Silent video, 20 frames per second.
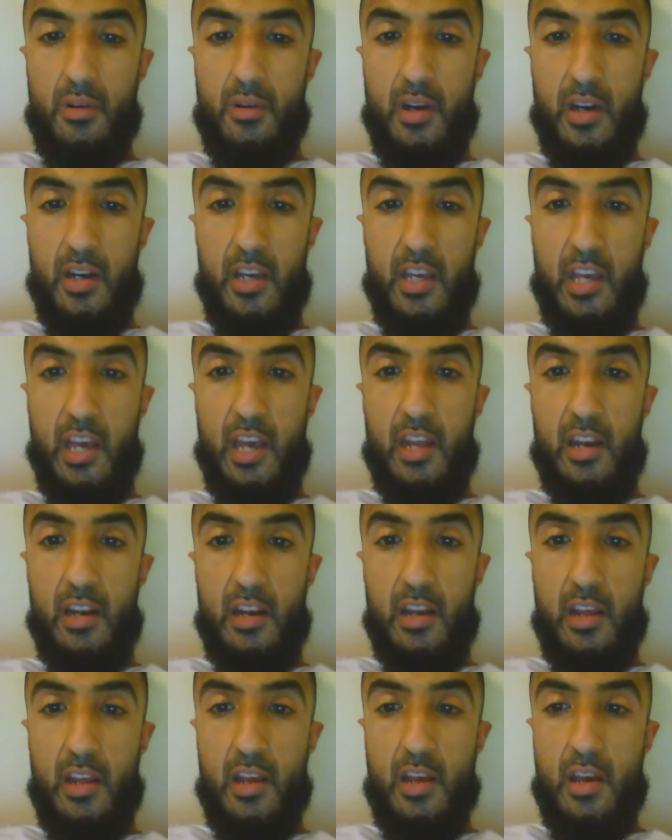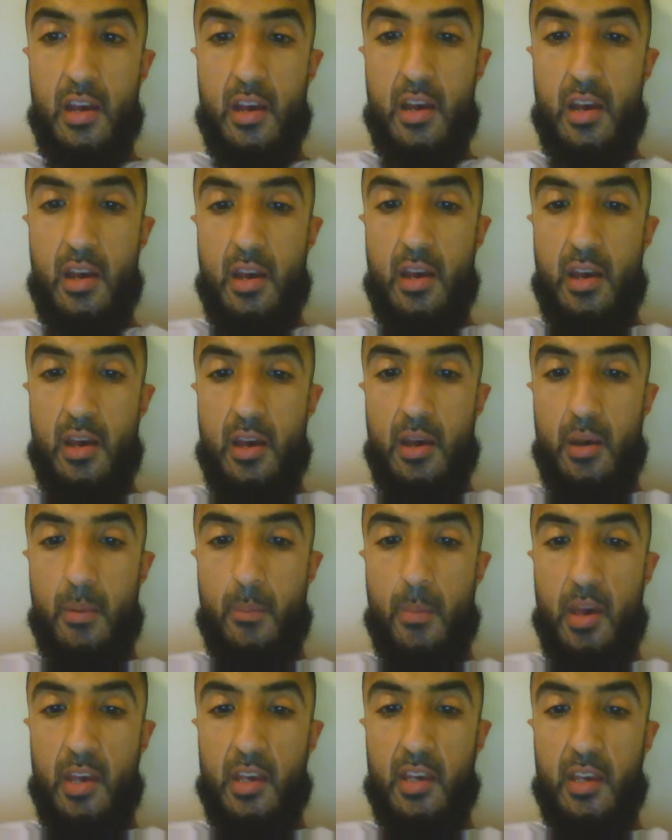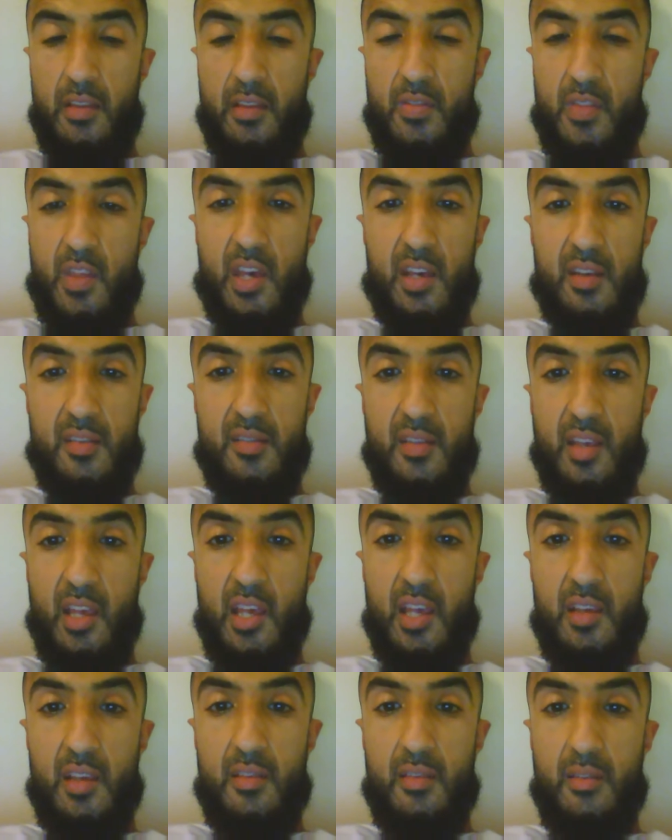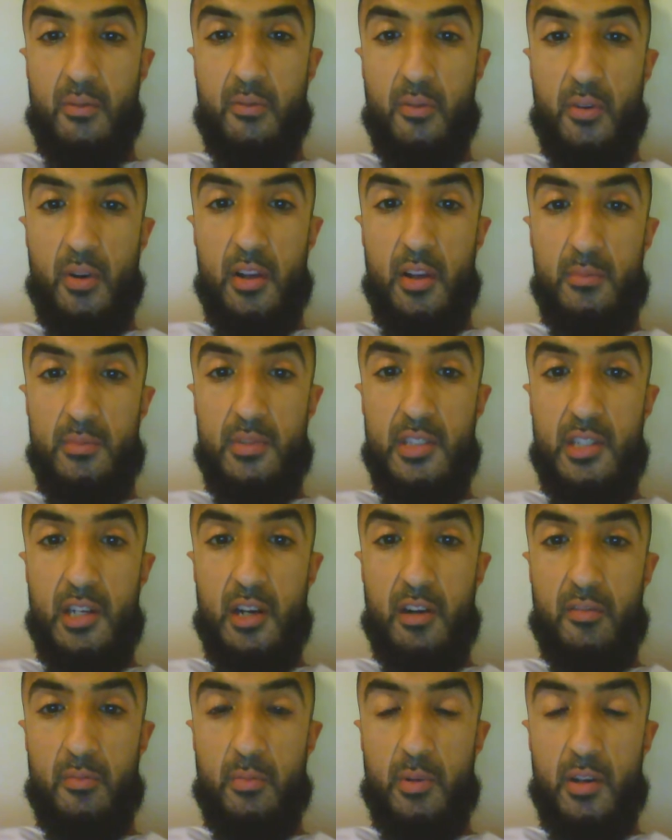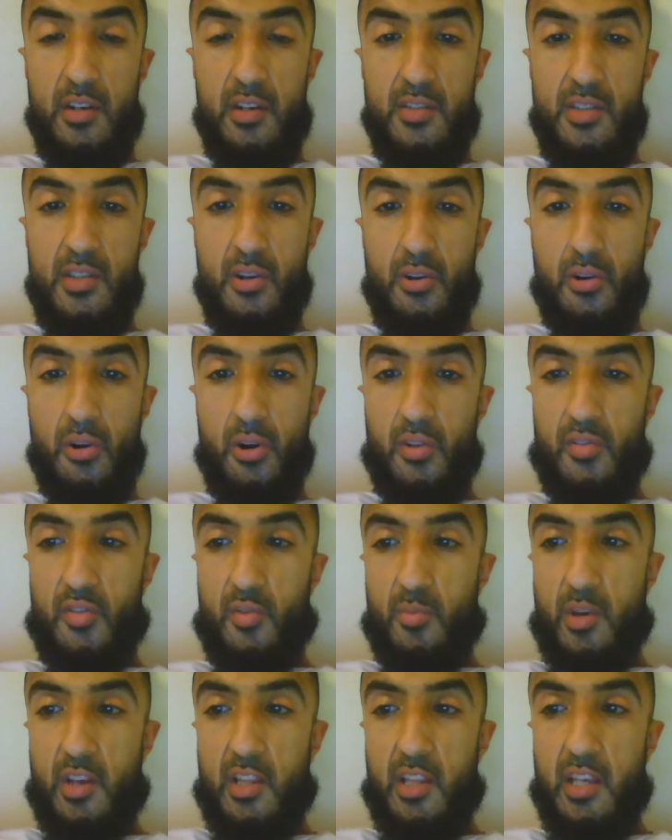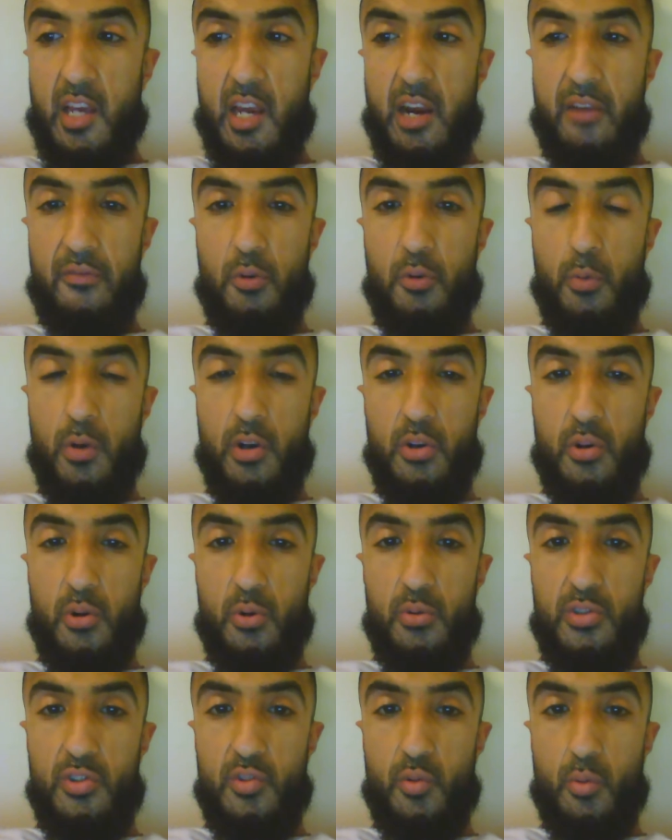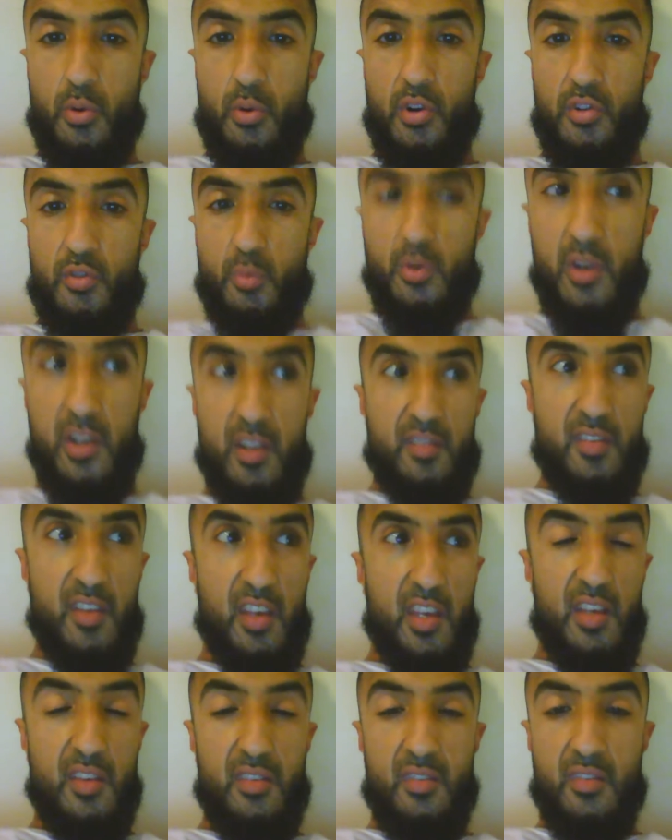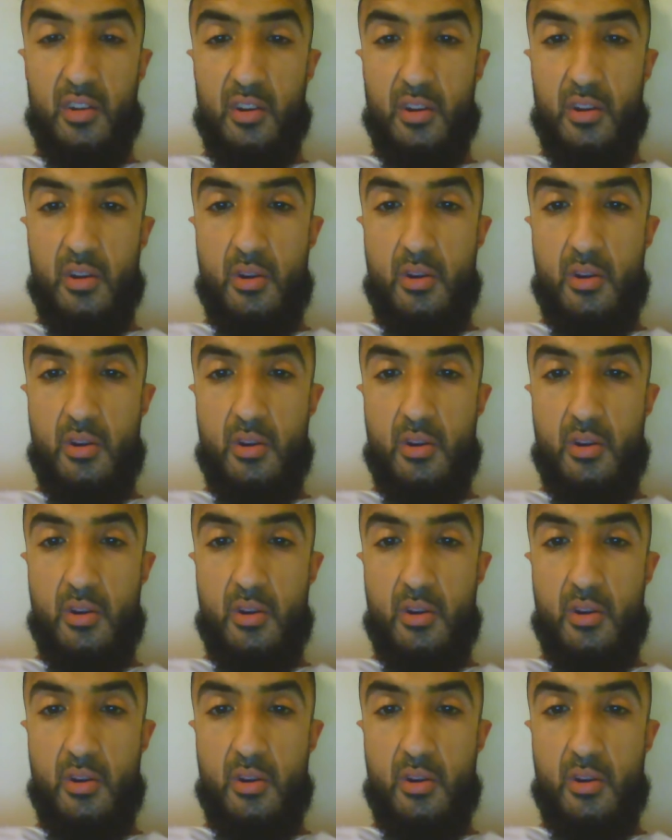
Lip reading: Again, making things easy for himself, because look, ultimately everyone goes towards what is easier.